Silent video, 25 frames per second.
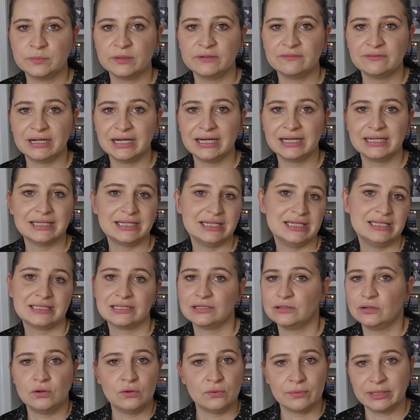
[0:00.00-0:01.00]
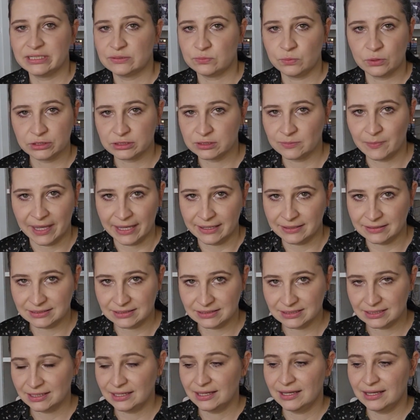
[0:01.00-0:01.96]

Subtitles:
right isn't always what's best.